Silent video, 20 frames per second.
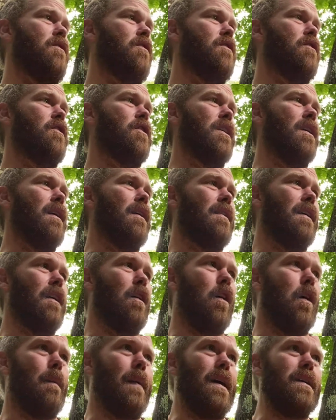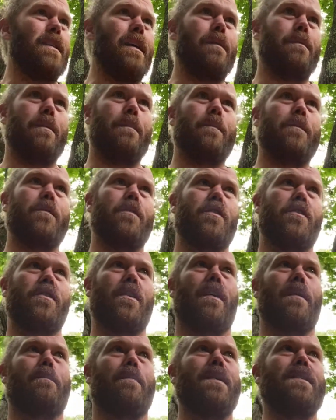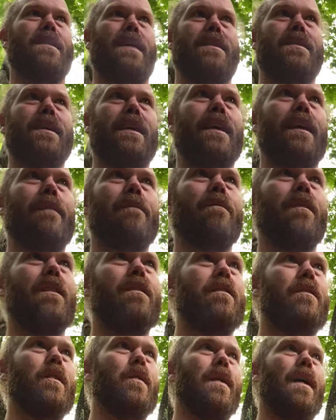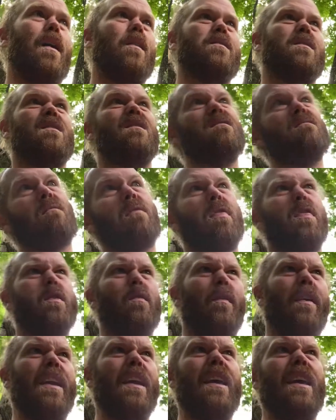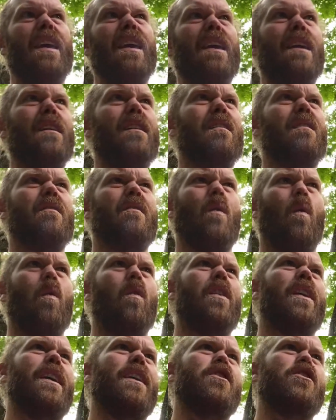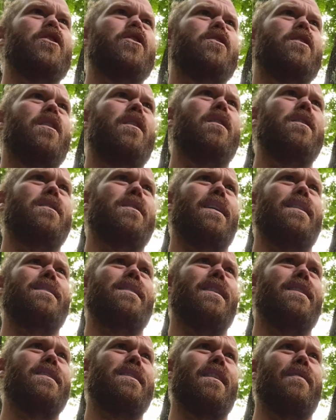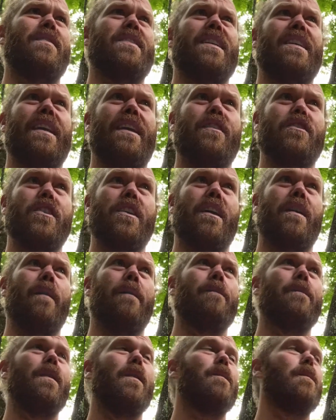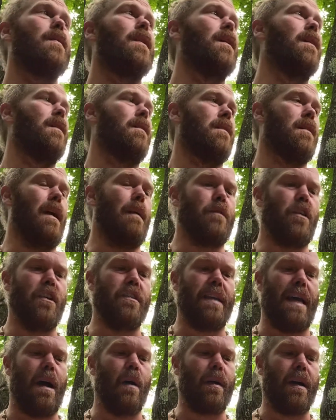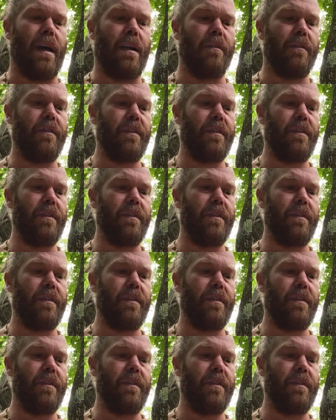shit, I think all my symptoms started presenting in 2003, 4-ish, so it's that 17 years ago. And I'm just now kind of